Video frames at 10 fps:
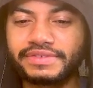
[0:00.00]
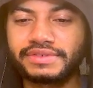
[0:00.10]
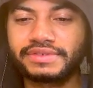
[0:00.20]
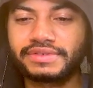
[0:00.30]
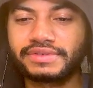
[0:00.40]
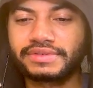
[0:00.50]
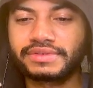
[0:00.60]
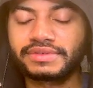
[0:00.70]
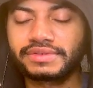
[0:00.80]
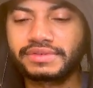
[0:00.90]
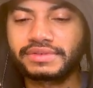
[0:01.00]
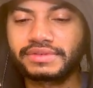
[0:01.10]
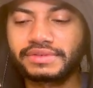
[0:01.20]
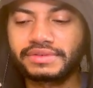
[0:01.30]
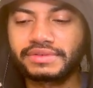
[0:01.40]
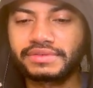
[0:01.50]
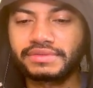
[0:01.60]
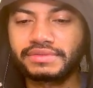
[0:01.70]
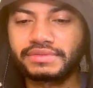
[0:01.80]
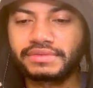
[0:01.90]

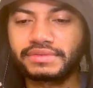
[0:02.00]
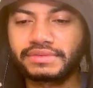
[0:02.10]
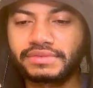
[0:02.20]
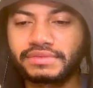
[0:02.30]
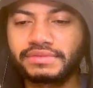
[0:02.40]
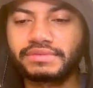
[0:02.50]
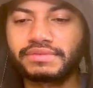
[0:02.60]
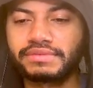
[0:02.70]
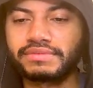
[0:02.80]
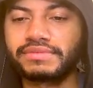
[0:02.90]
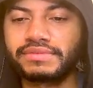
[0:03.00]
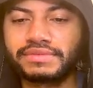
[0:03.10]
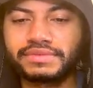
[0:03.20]
(not speaking)